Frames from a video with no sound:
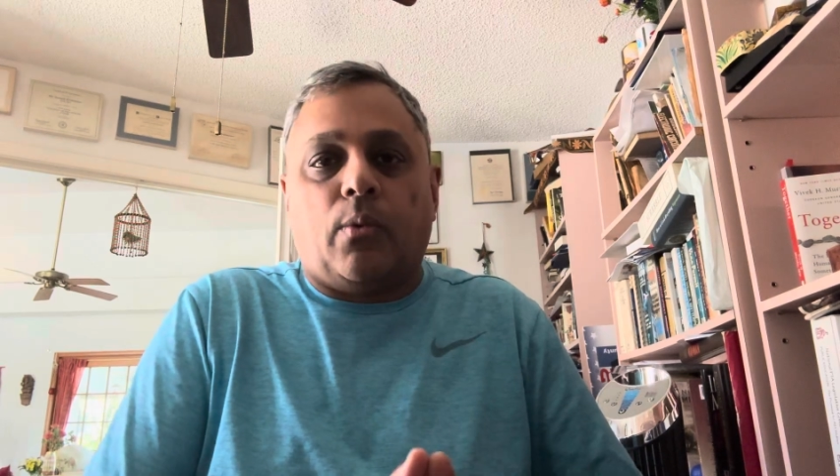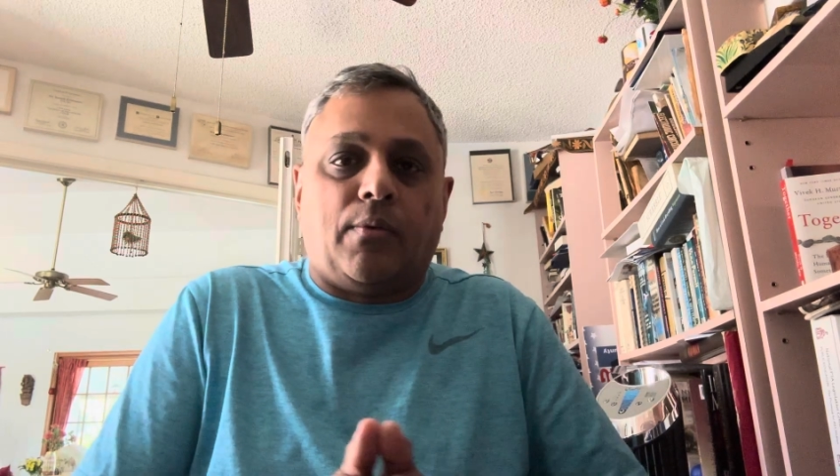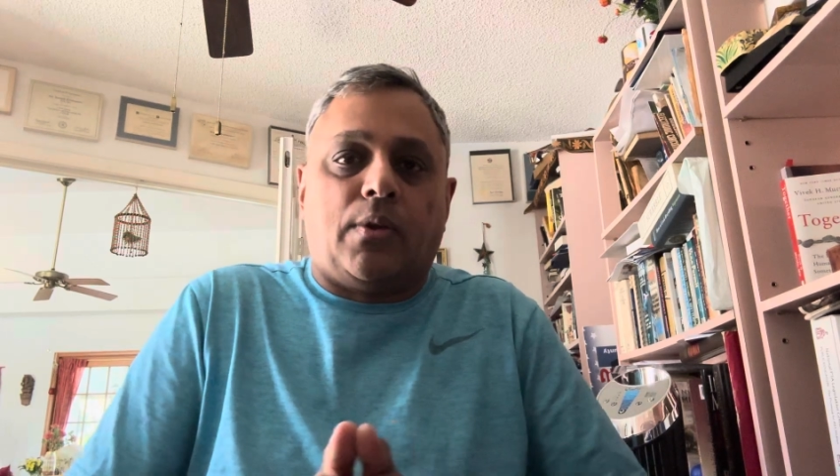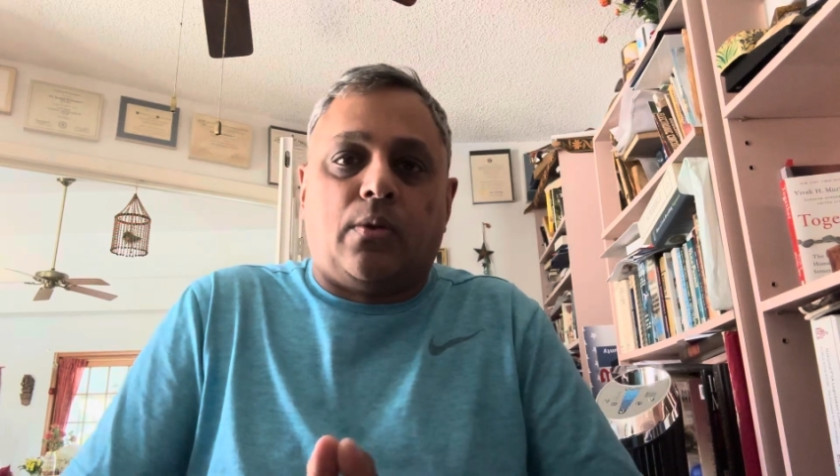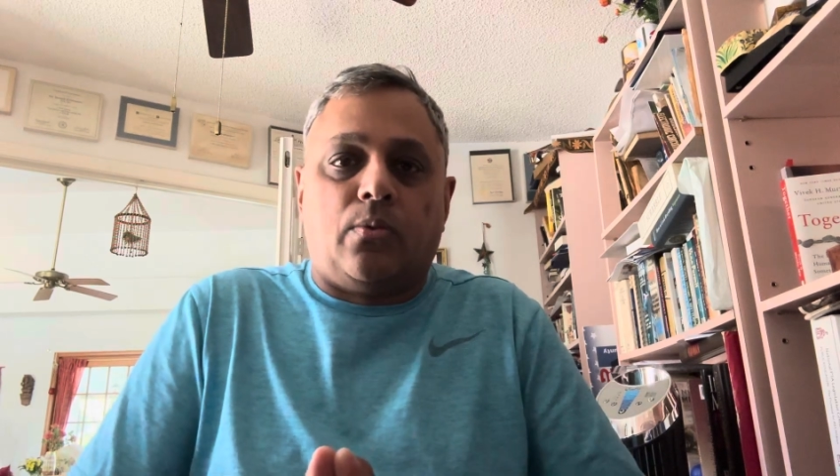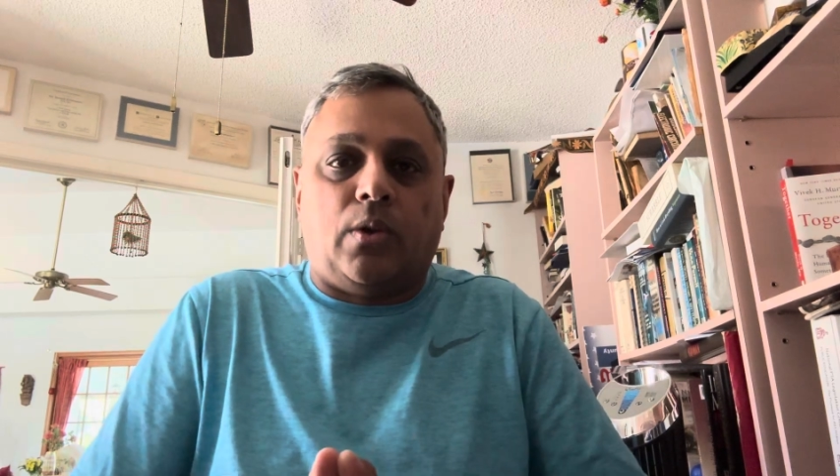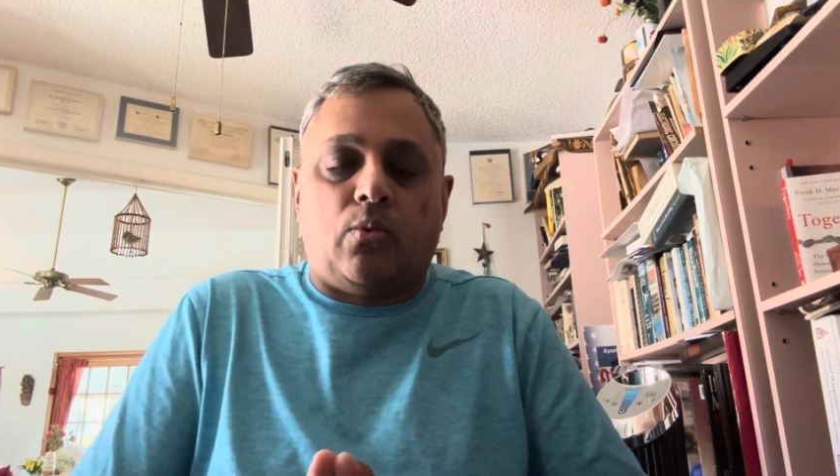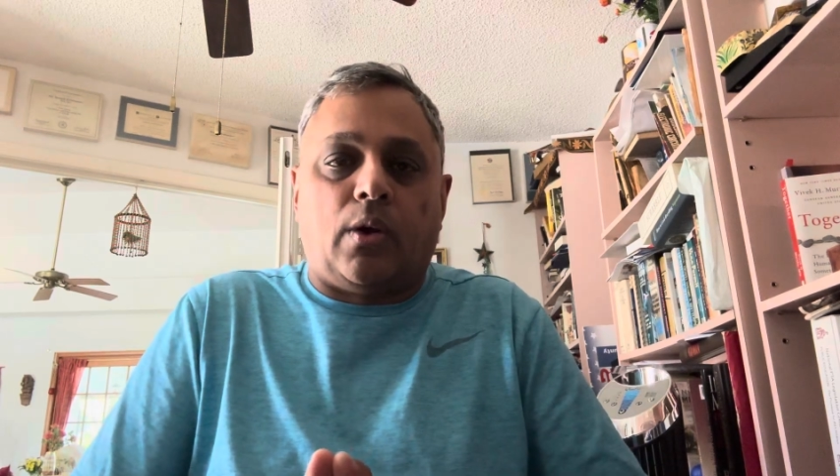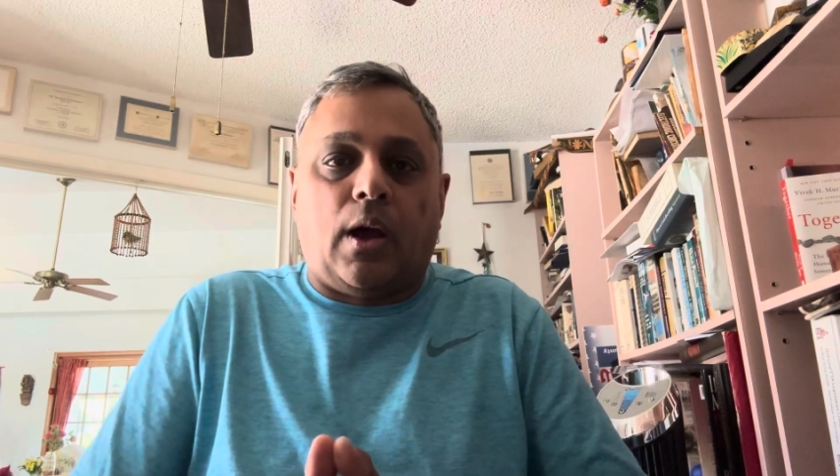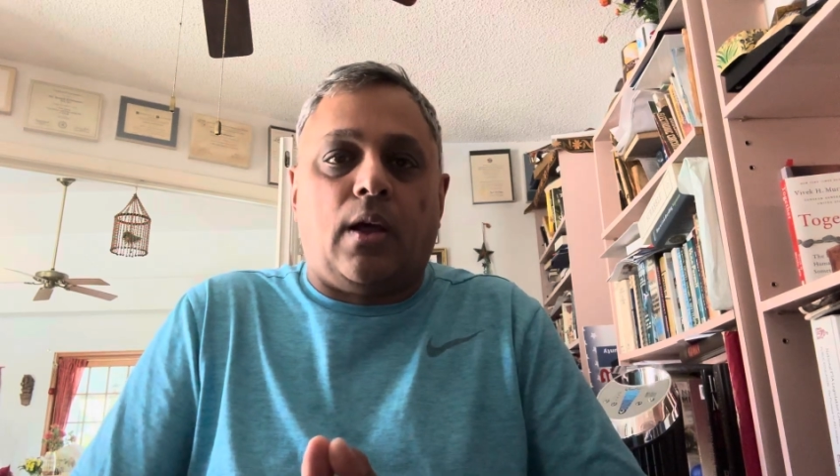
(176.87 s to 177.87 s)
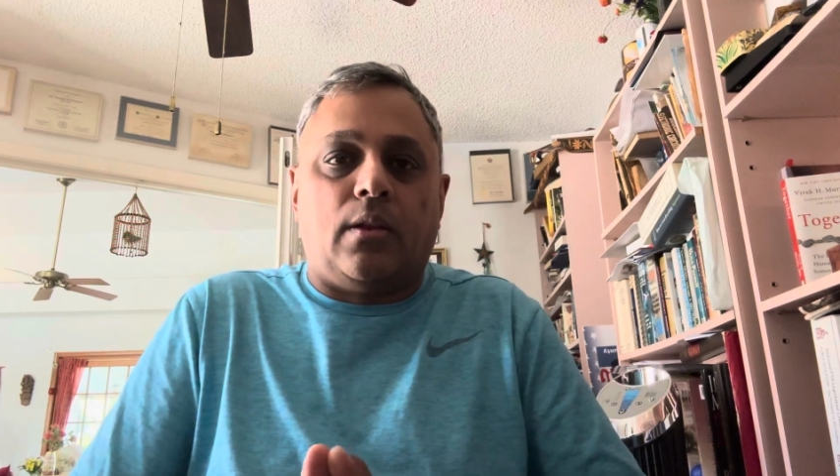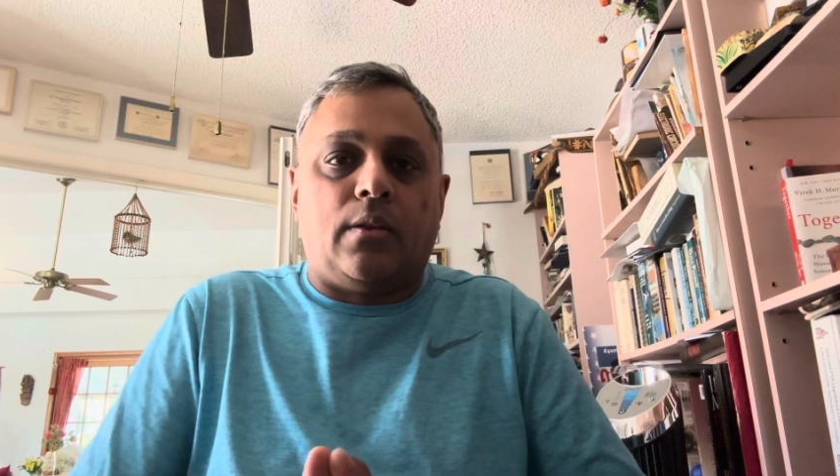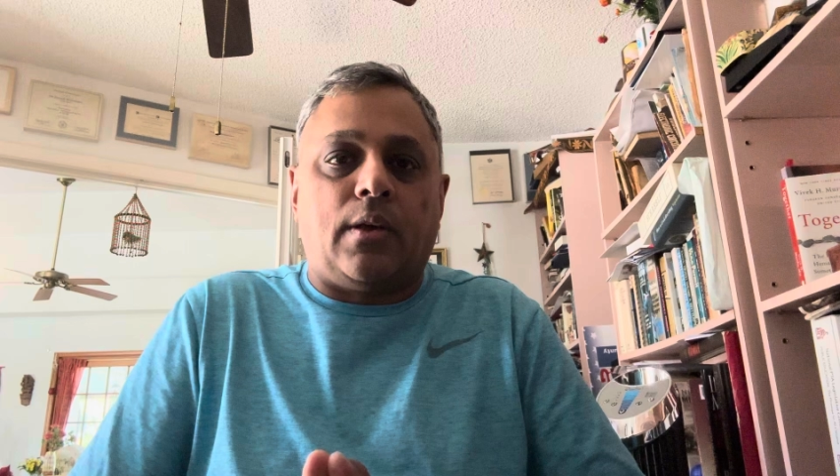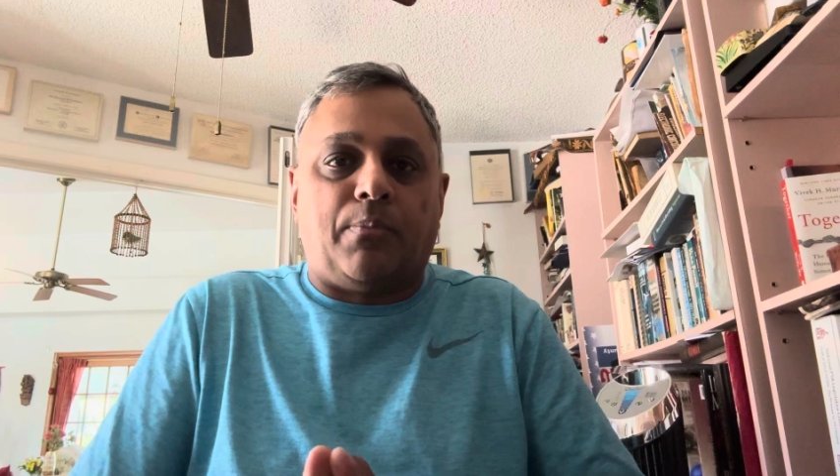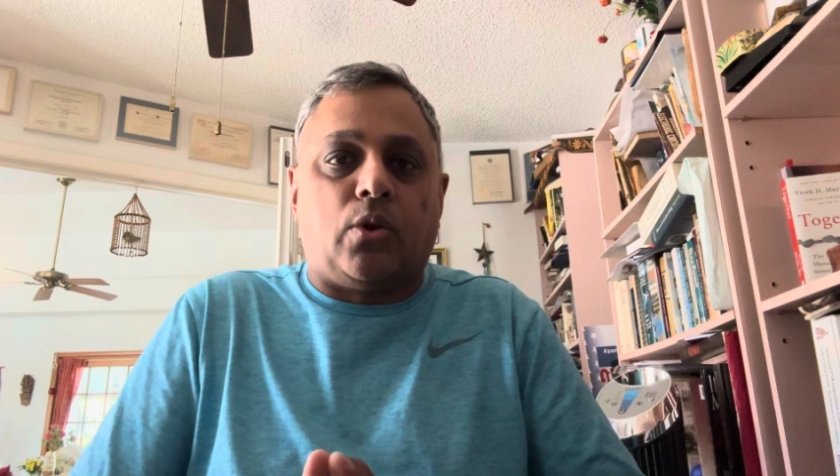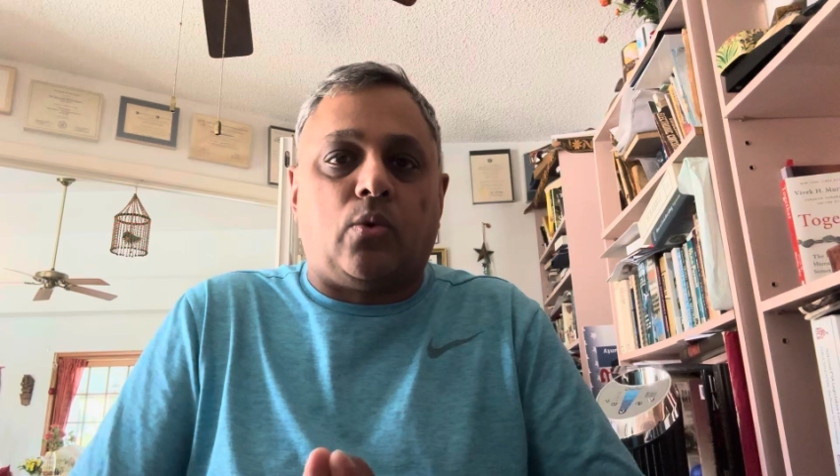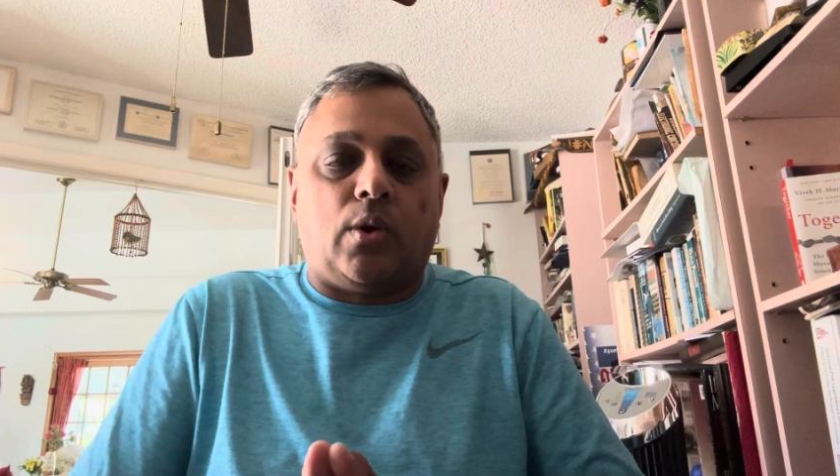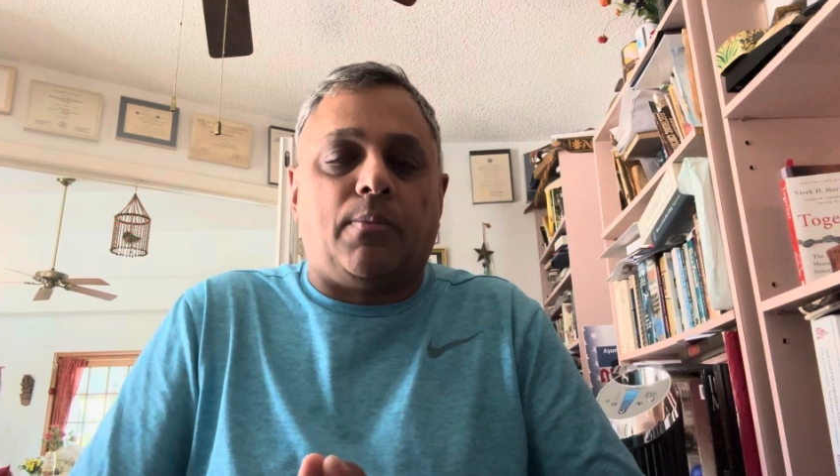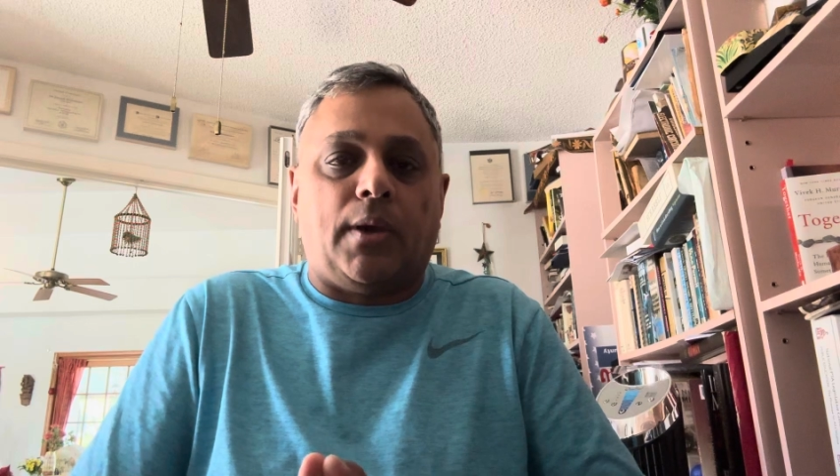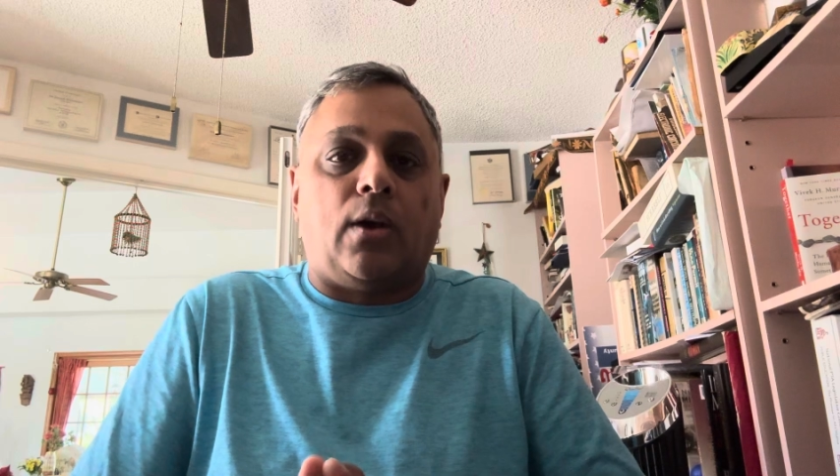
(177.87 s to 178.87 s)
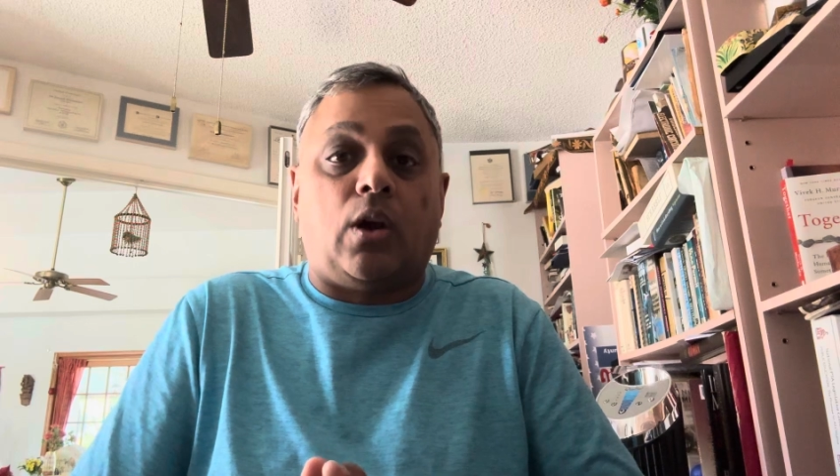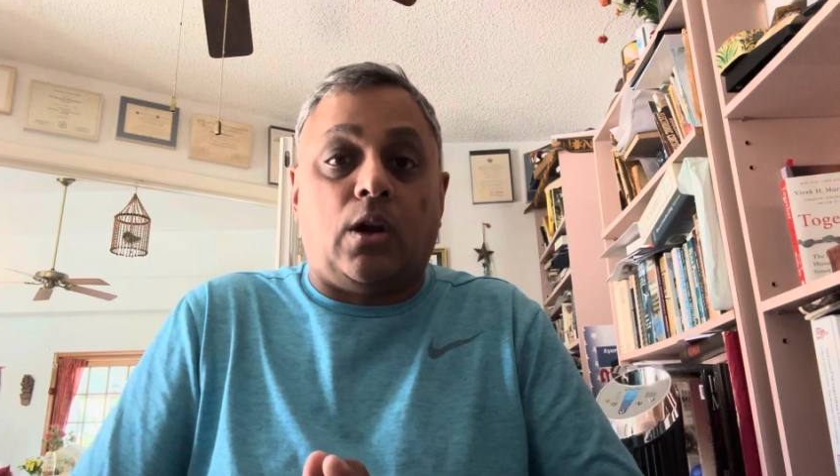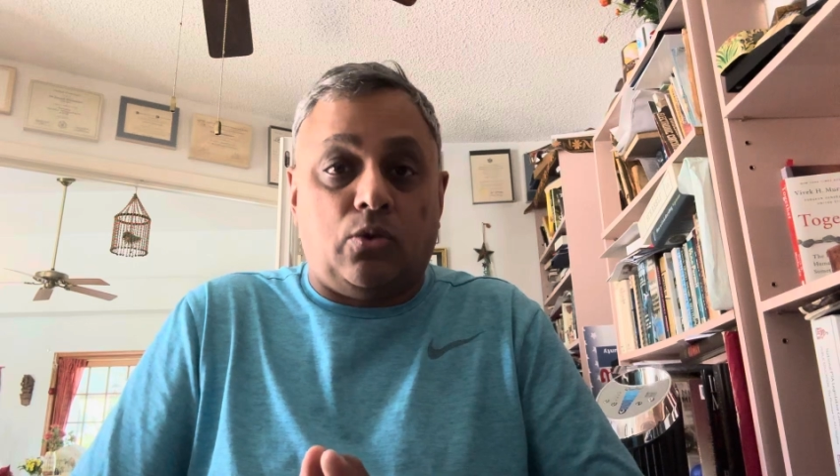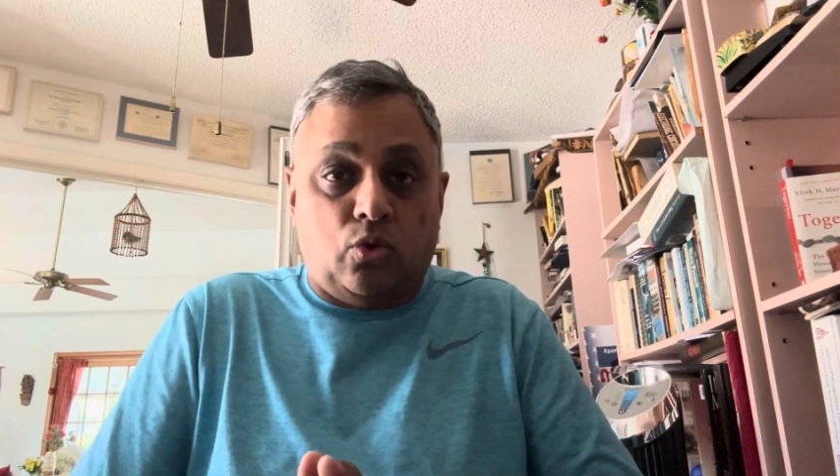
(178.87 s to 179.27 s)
We have another Leroy Collins episode coming out on